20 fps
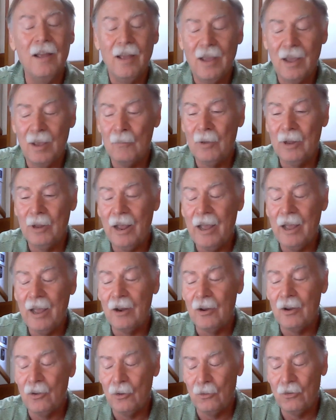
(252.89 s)
And we'd have had
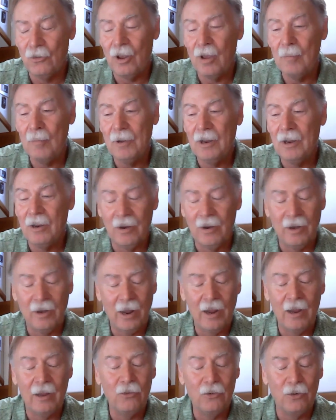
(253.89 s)
a huge company
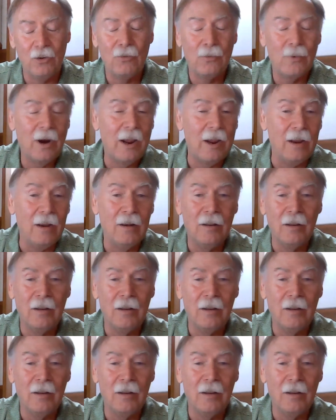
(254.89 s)
today. And she's right.